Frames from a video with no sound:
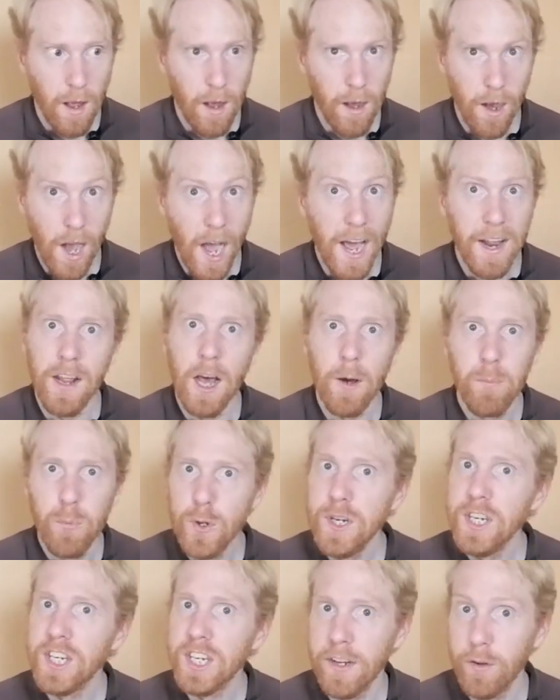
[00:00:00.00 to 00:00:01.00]
Uh, I'd
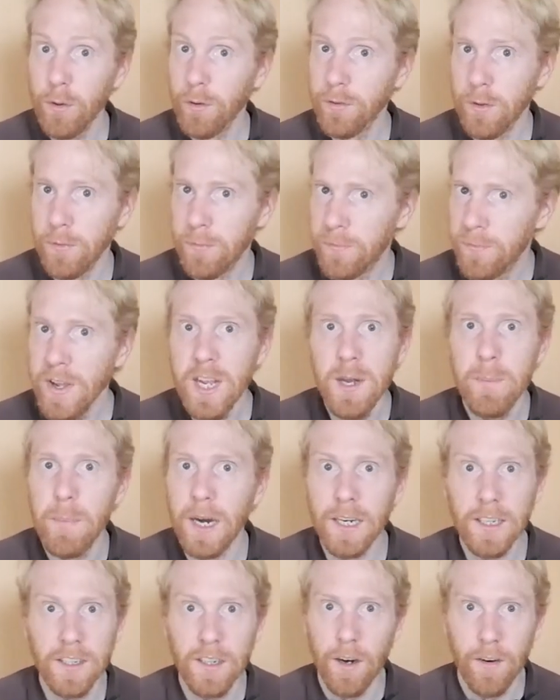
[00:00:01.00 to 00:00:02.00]
appreciate also
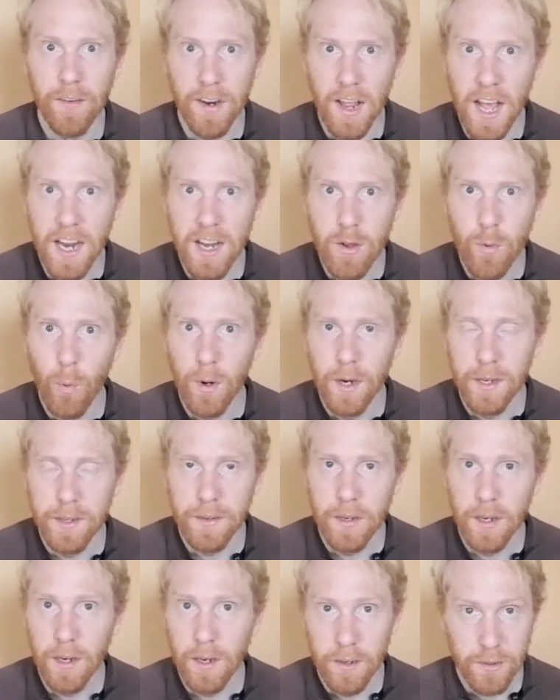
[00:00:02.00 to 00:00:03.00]
feedback on
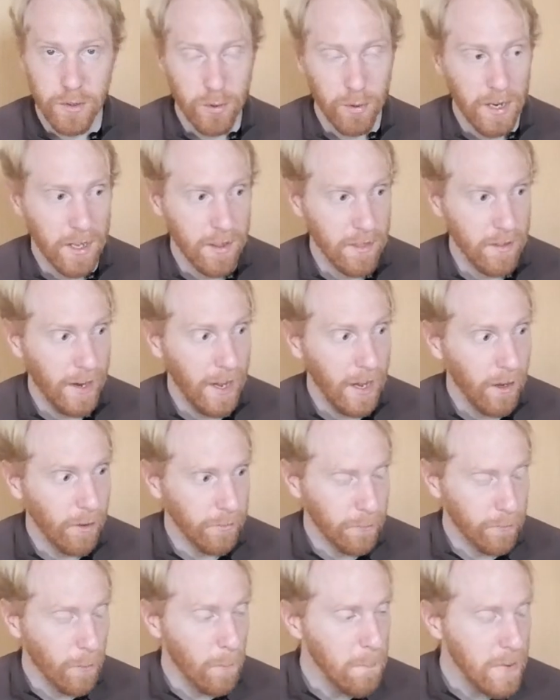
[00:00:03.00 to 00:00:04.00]
anyone uh, trying that
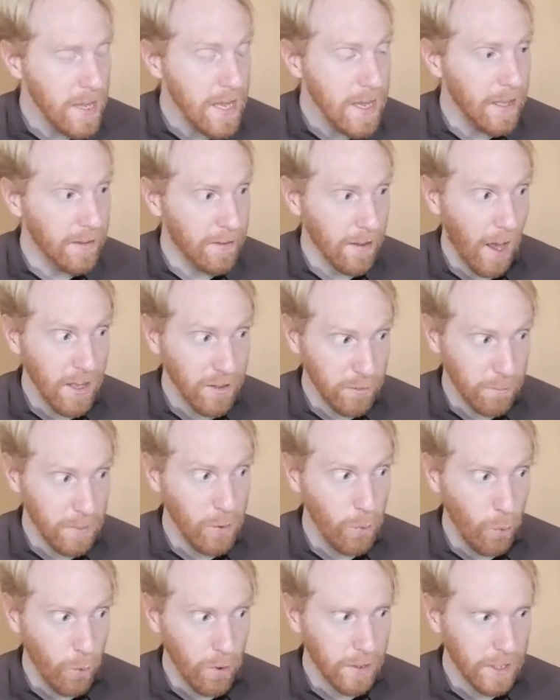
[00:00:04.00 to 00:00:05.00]
out. For me, it has
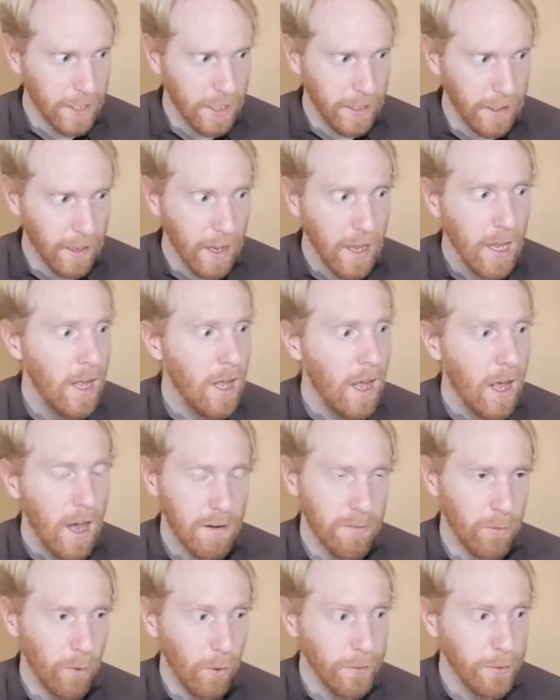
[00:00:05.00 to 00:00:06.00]
been working.
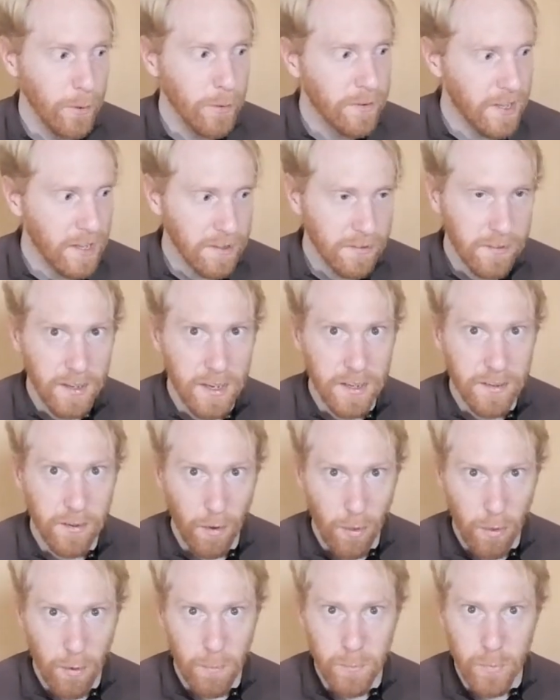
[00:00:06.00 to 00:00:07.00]
I've also tested it
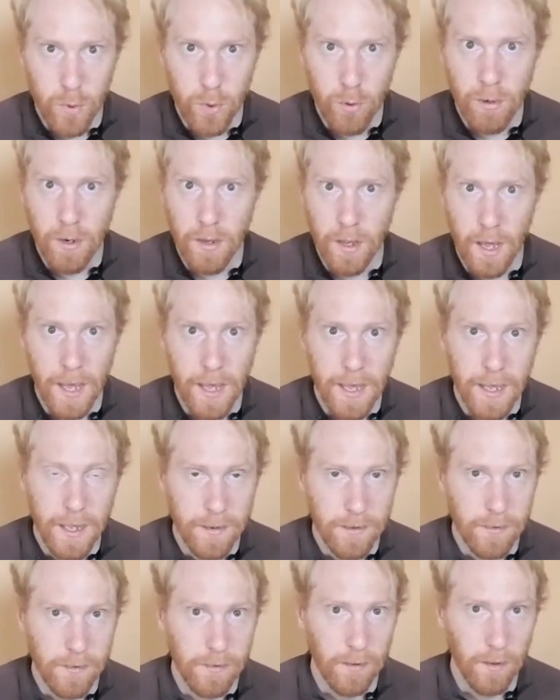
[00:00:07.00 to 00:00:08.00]
on the moon
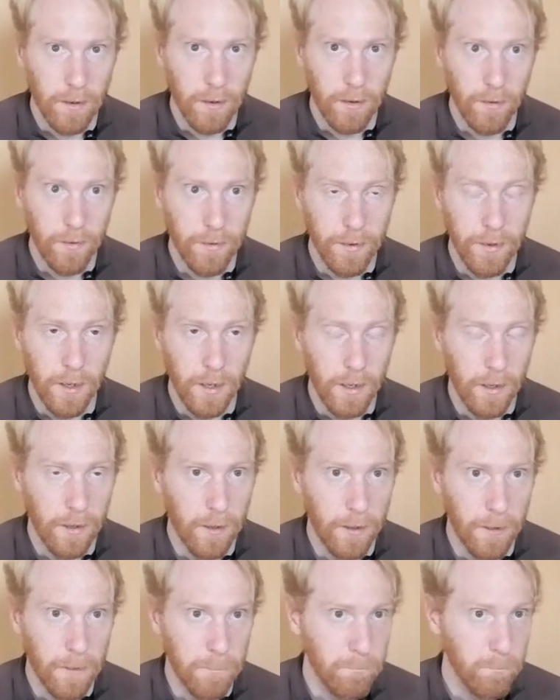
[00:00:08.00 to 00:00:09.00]
and on
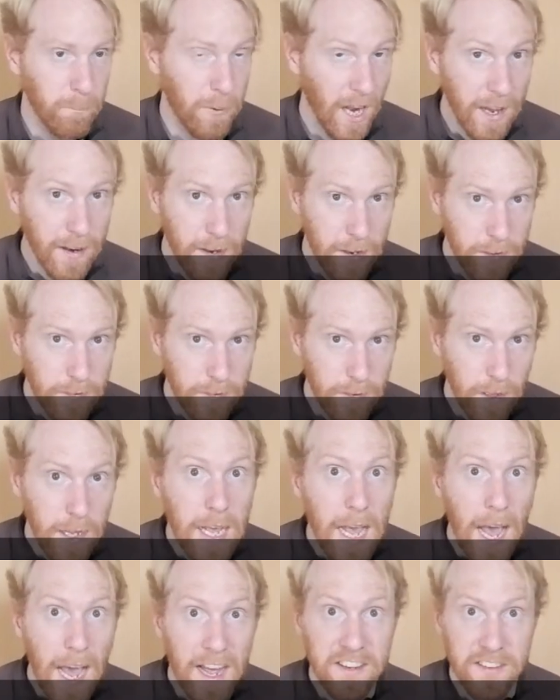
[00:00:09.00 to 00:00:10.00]
uh, planets,
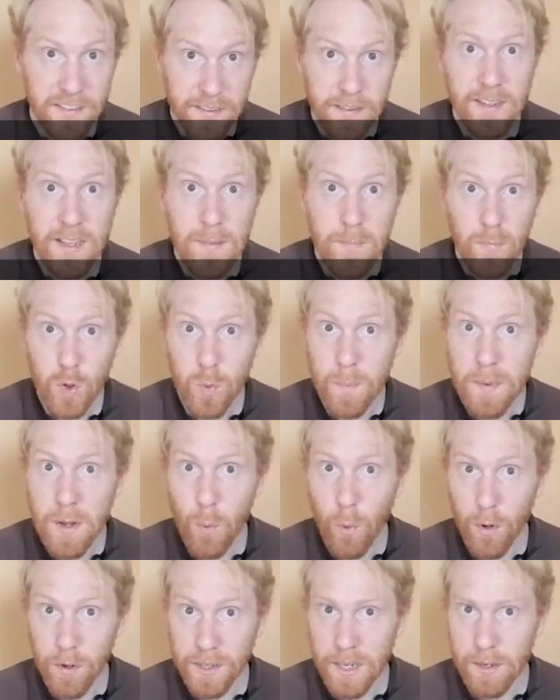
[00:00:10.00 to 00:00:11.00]
and it seemed to be
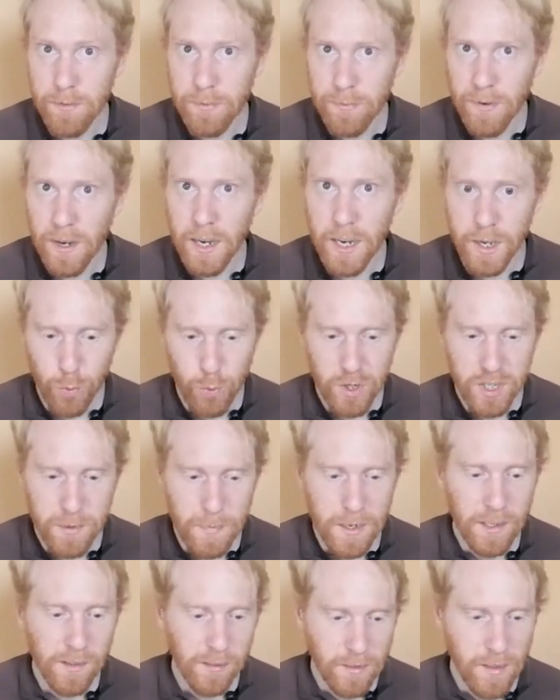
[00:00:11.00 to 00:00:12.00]
working fine, which
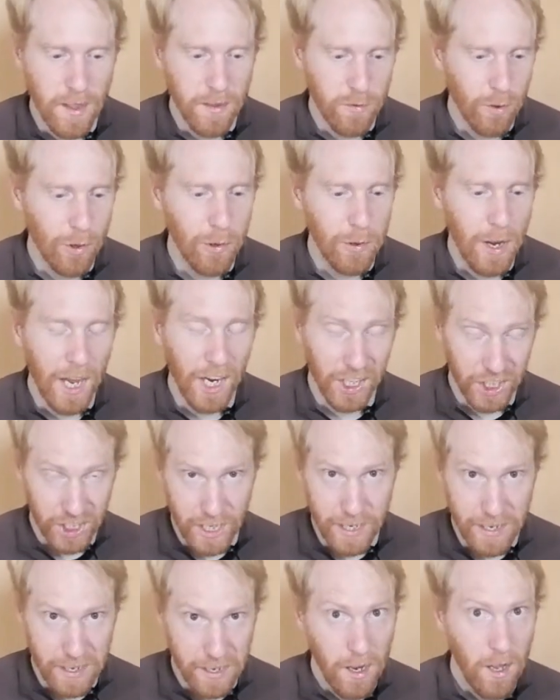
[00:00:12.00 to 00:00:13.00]
means that you could
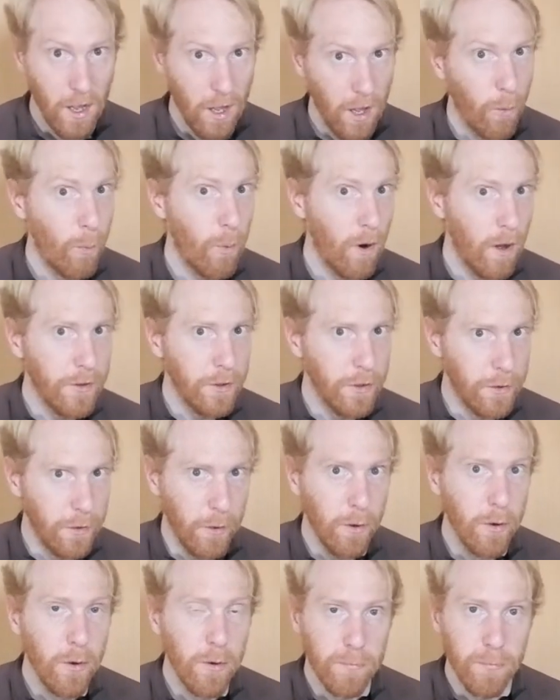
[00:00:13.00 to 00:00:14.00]
actually run an
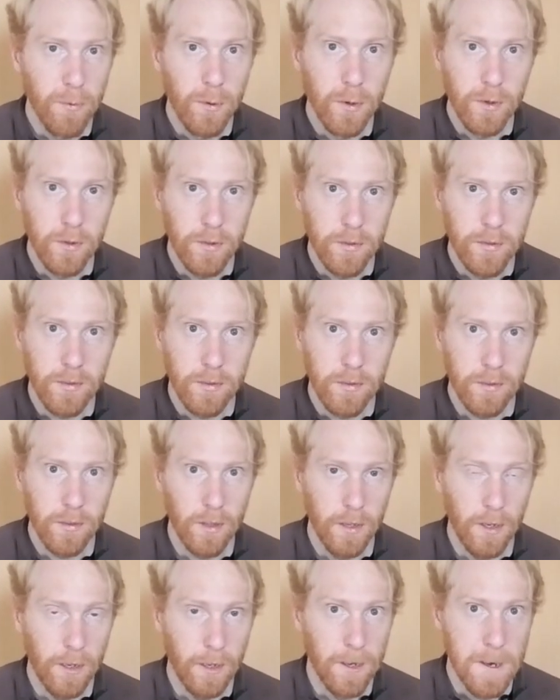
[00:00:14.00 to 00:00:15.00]
autofocus
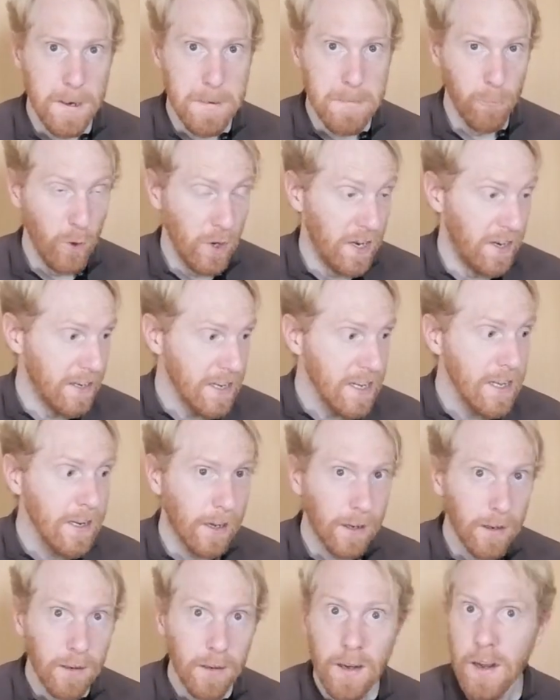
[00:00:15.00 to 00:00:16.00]
uh, in
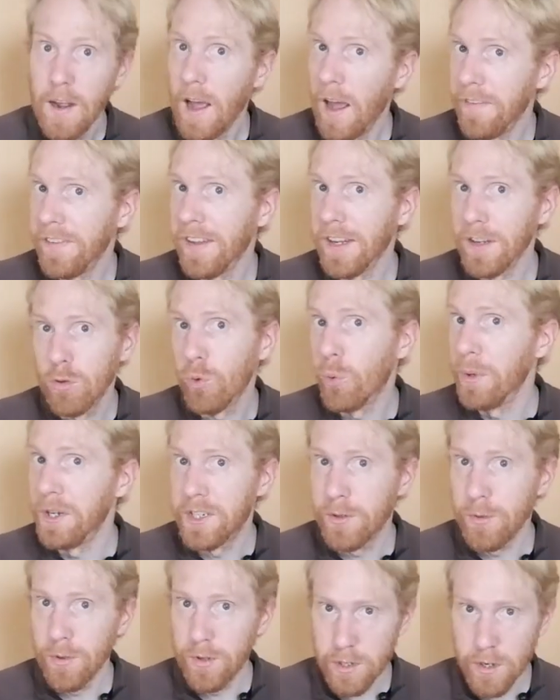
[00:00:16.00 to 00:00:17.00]
NINA and then
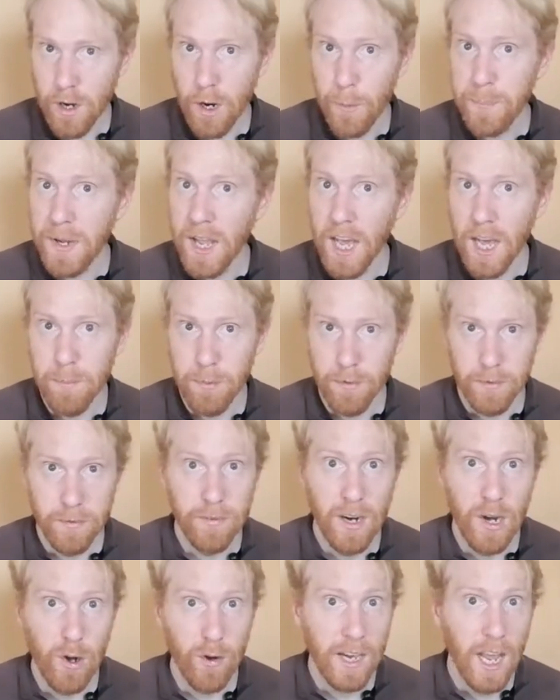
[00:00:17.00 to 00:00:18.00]
switch to SharpCap or
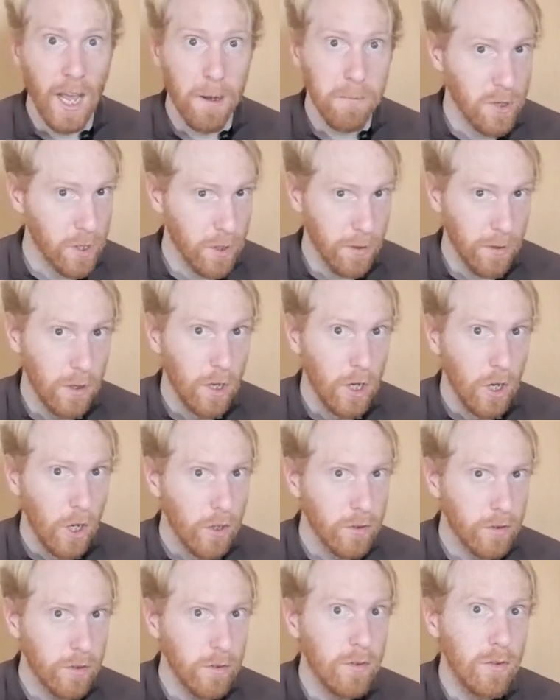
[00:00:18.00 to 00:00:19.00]
FireCapture
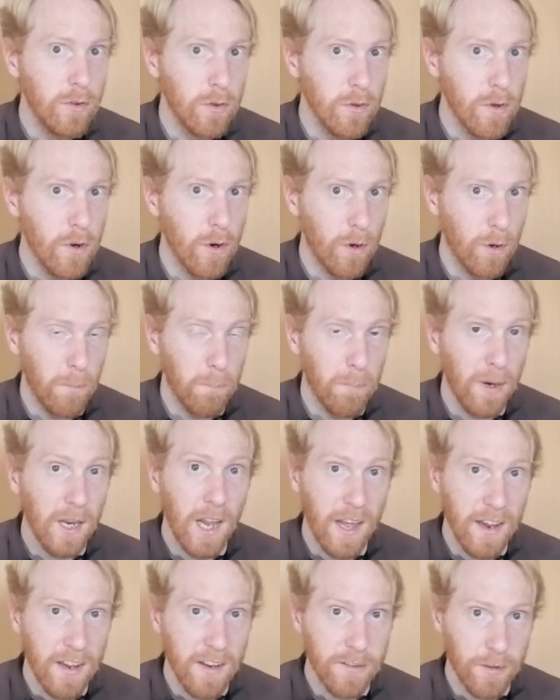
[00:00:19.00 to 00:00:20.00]
to do your
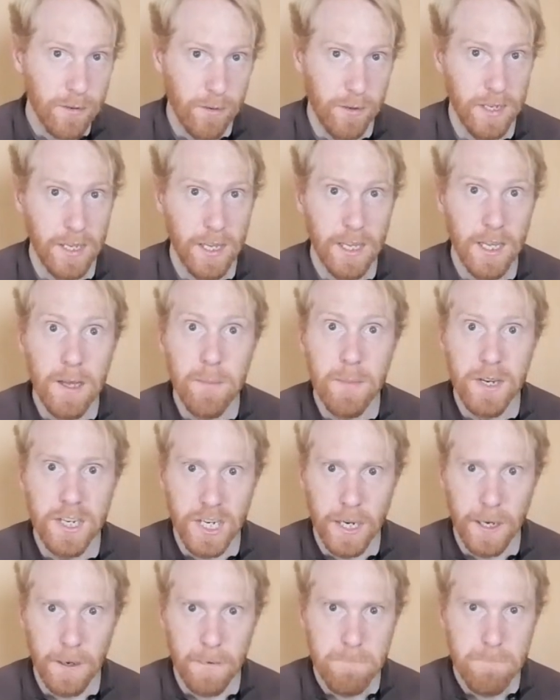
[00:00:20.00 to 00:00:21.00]
planetary
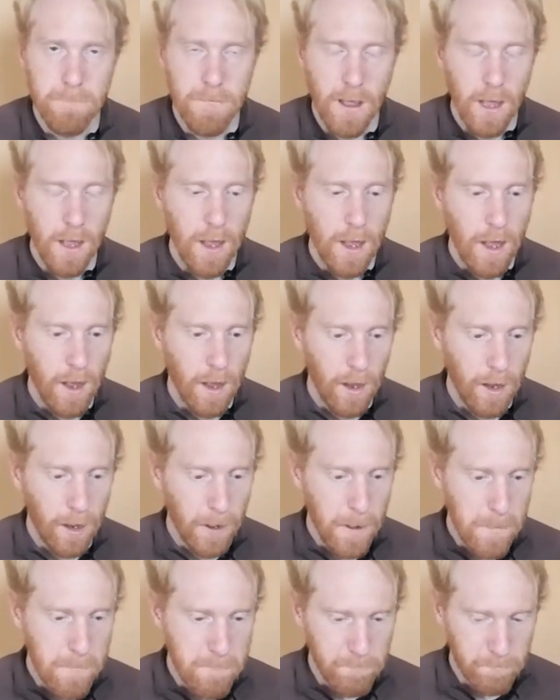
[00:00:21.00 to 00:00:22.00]
imaging.
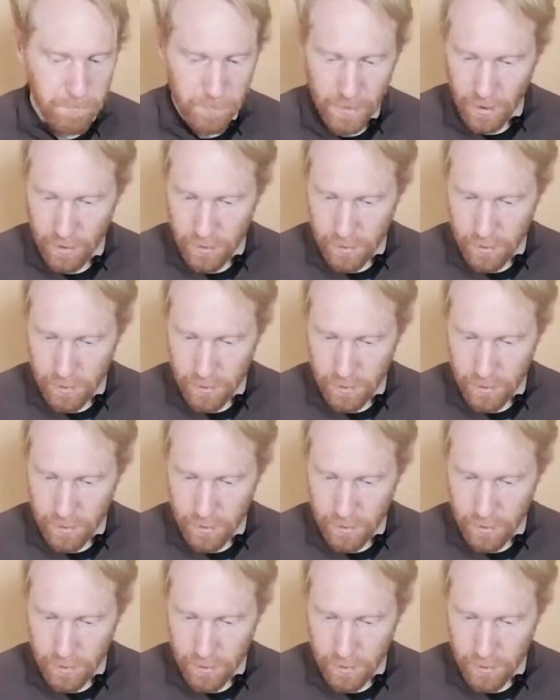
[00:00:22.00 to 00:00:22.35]
Um,